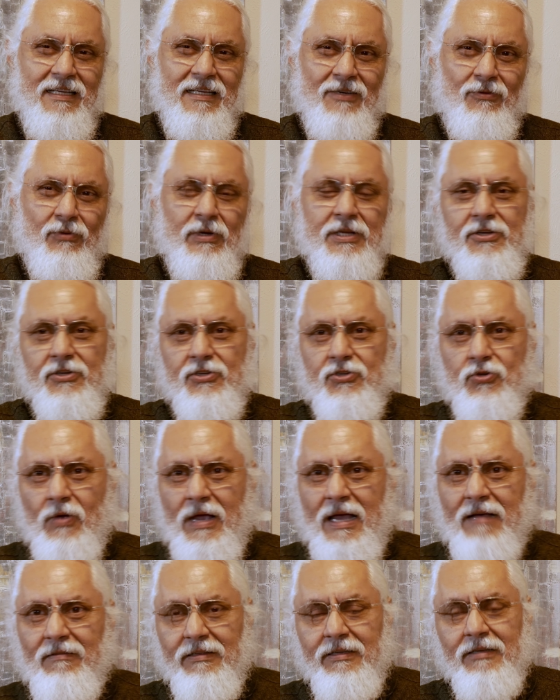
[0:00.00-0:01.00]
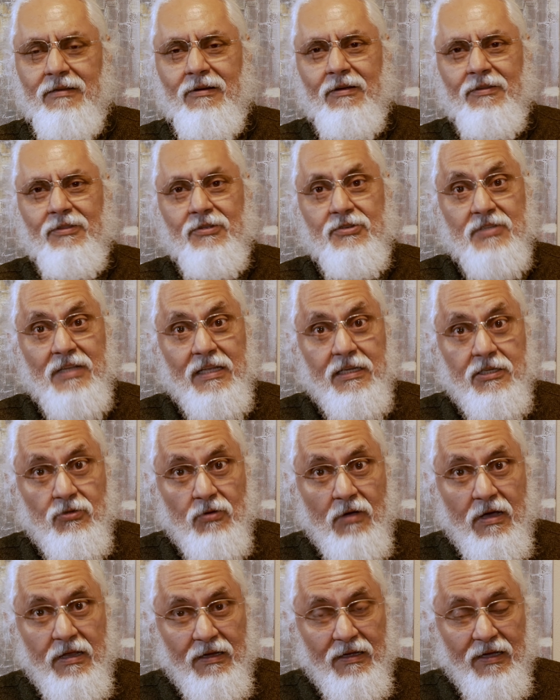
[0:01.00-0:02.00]
when you're traveling are those
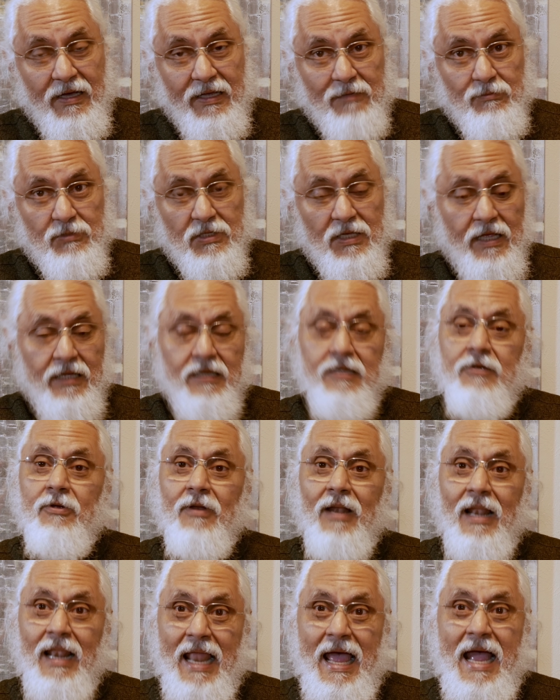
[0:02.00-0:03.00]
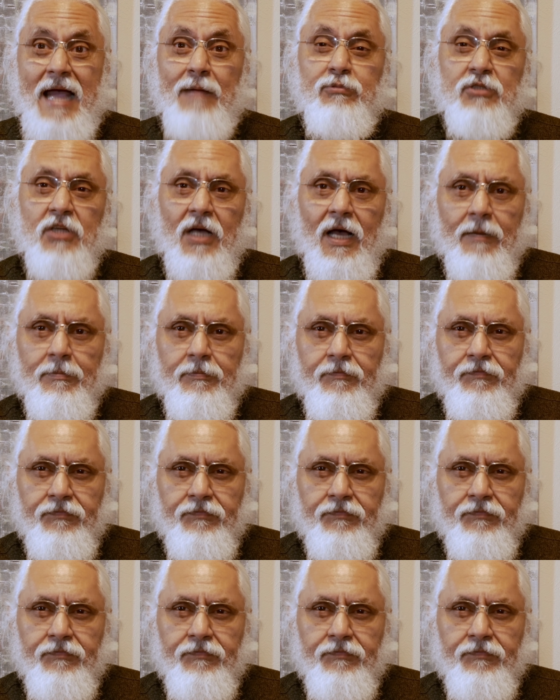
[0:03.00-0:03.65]
electronic items like your laptop.